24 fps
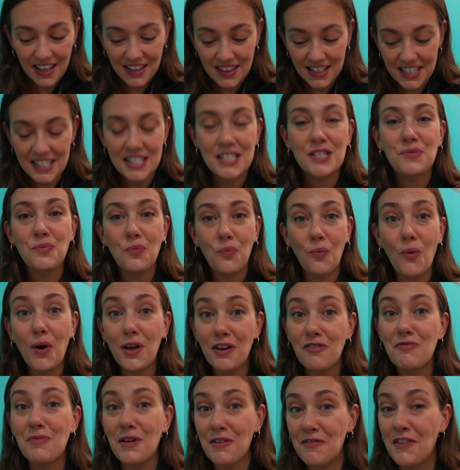this is one of
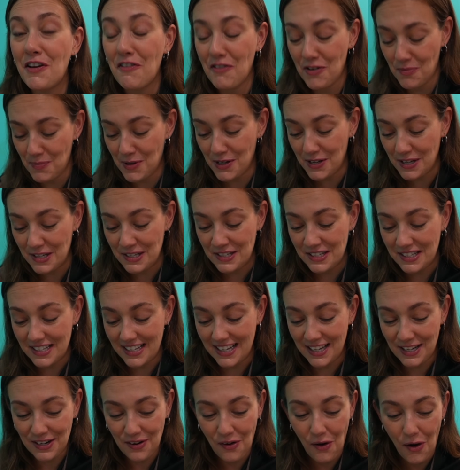my favorite meals
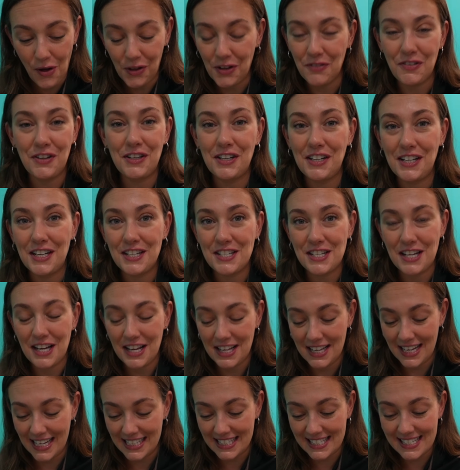in all of Indonesia.
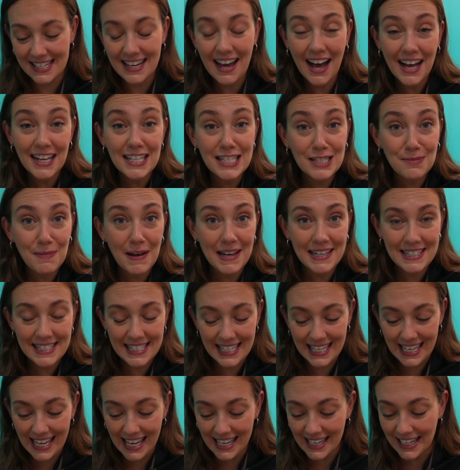It's not
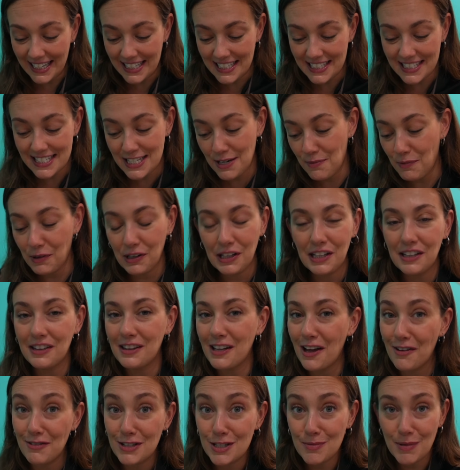spicy, and I typically
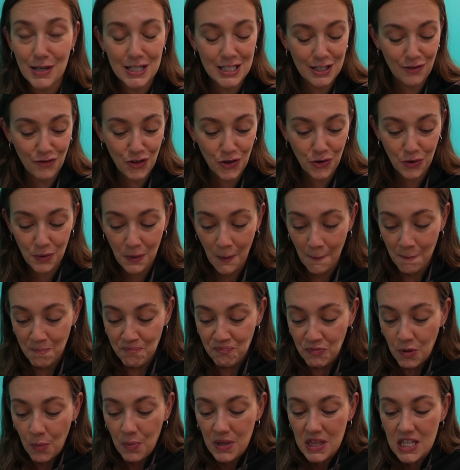love spicy food,
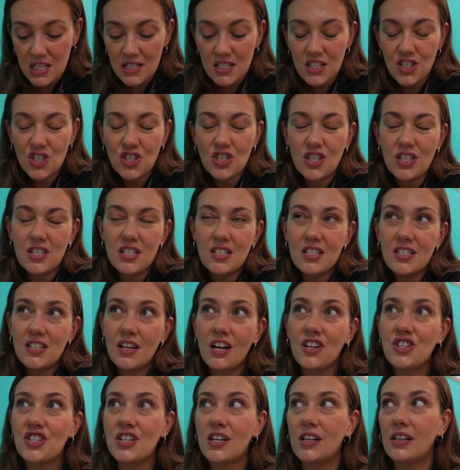but this is just
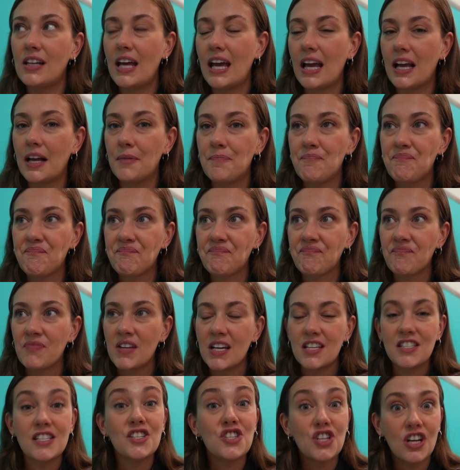such a like
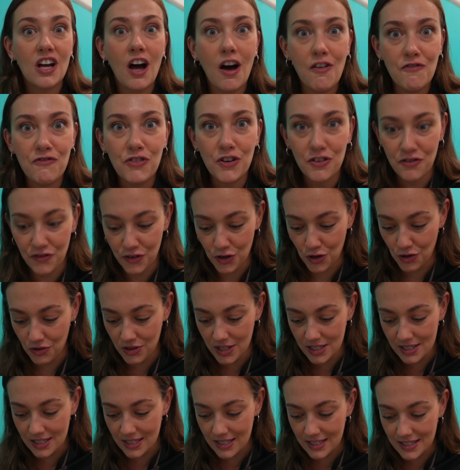such a comfort food.
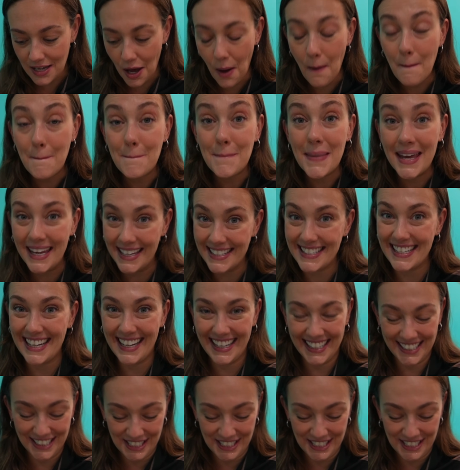This is amazing.